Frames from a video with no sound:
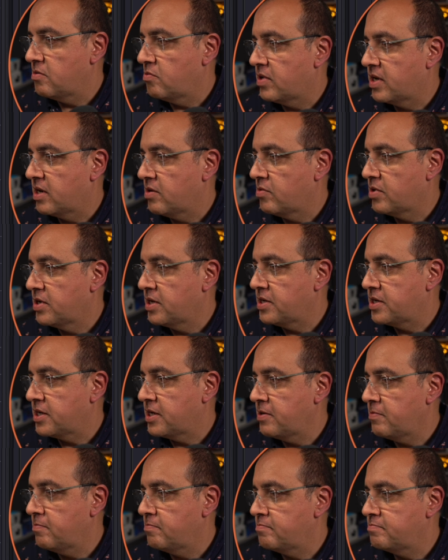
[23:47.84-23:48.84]
what I want to
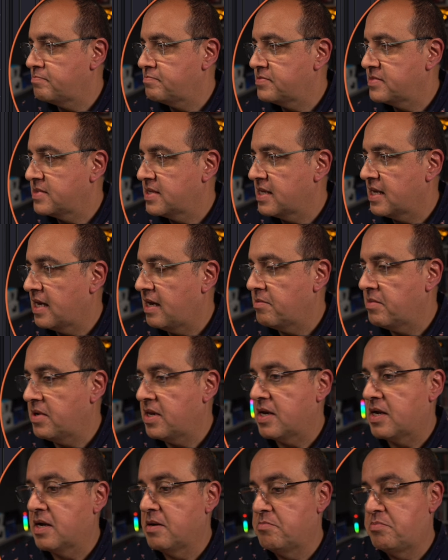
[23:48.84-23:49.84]
do, I'm going
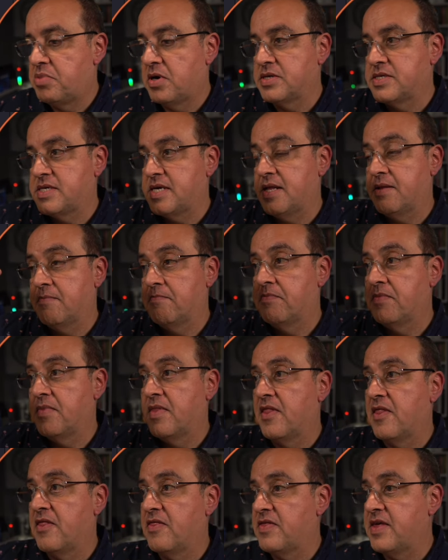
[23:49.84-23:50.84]
to composite
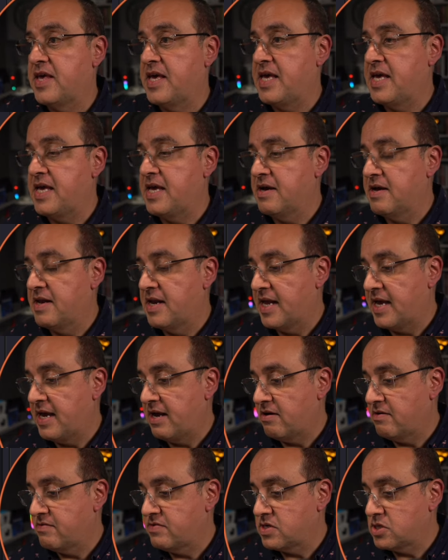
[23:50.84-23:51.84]
the layer
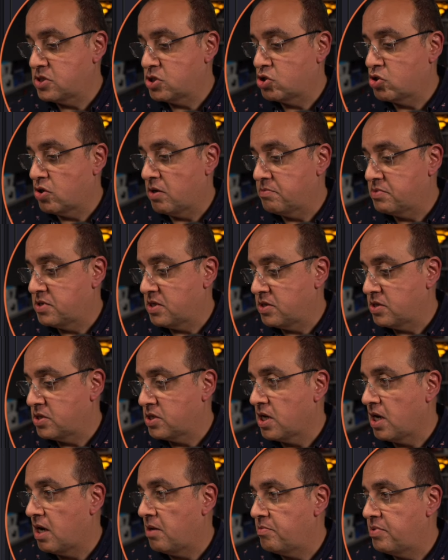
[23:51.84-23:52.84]
I've just dropped on
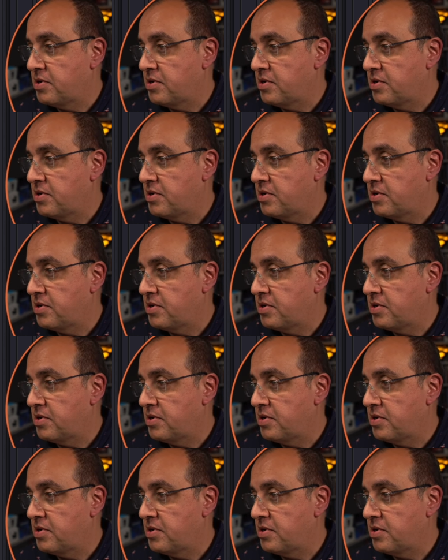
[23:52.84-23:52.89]
top.